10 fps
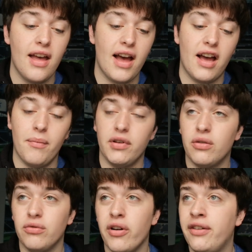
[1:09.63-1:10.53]
Um, you
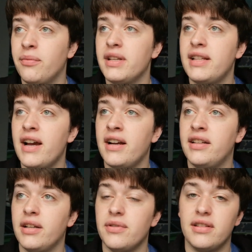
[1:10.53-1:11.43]
know, right from the
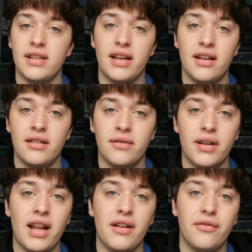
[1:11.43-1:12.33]
start, there was uh,
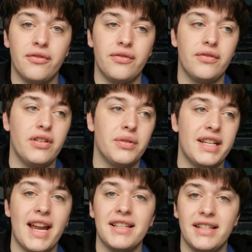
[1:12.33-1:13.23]
a lot of you know
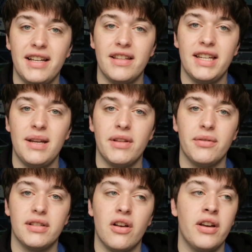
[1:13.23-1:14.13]
tenacity in the team. There
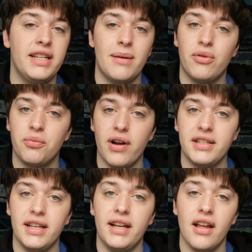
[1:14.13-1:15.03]
was high tempo
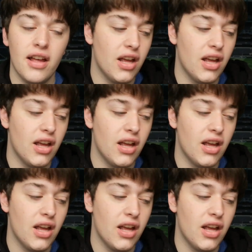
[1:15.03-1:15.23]
pressing.